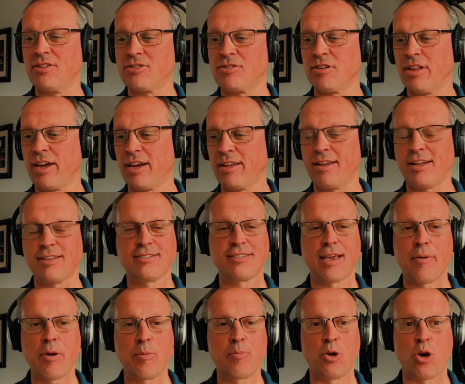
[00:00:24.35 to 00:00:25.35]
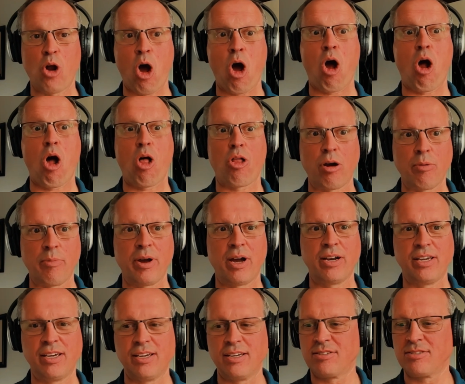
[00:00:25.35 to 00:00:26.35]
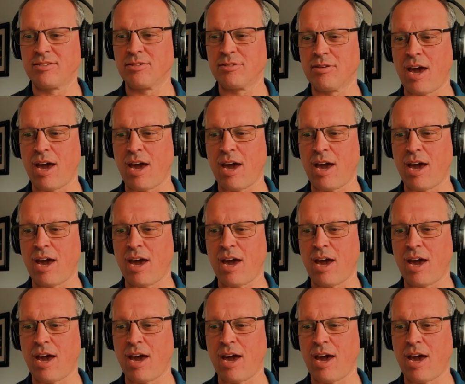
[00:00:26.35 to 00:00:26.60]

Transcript: So, like, let's say we put all our money into